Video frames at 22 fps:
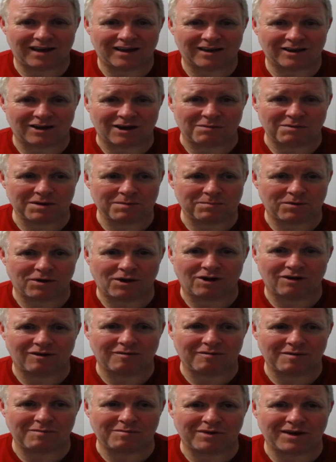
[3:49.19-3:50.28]
comedy
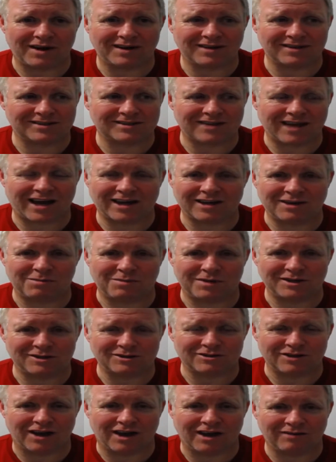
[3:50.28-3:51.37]
programme in Britain, is how you've been
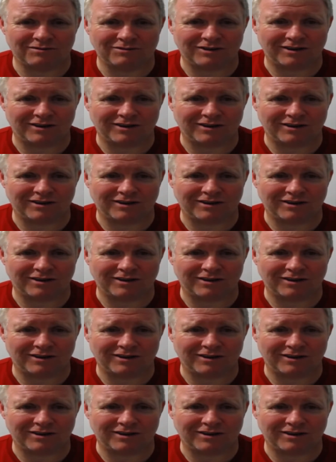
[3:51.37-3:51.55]
served.